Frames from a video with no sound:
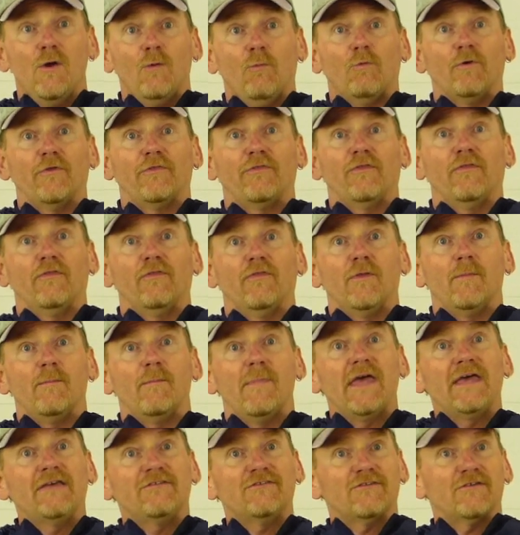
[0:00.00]
with the
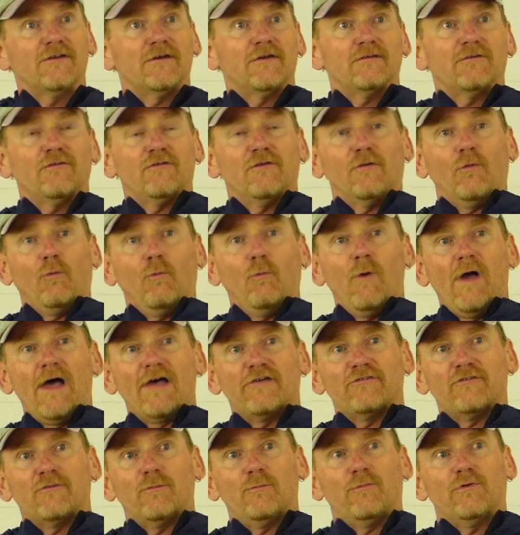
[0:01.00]
mesa to the
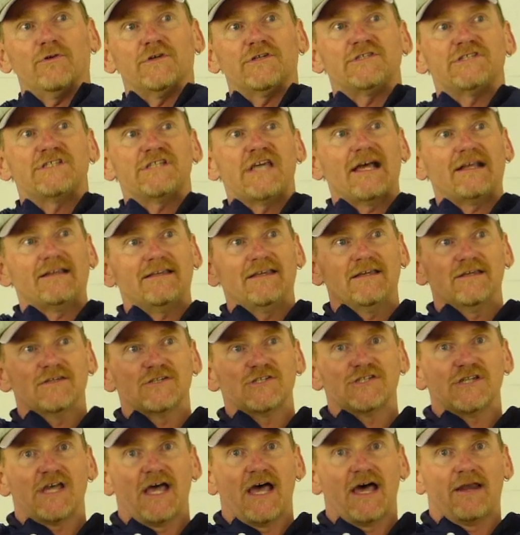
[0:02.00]
west projecting a
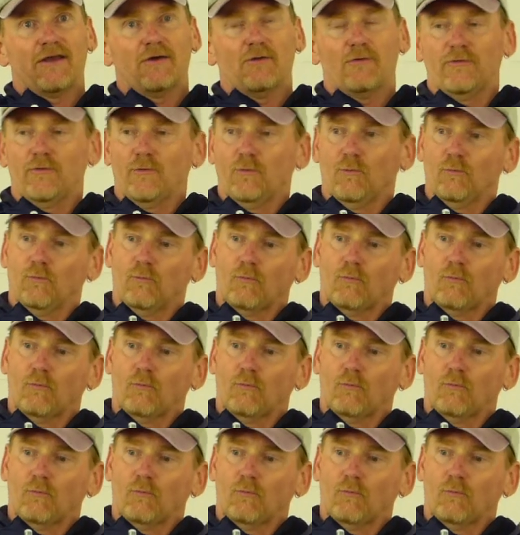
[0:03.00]
shadow that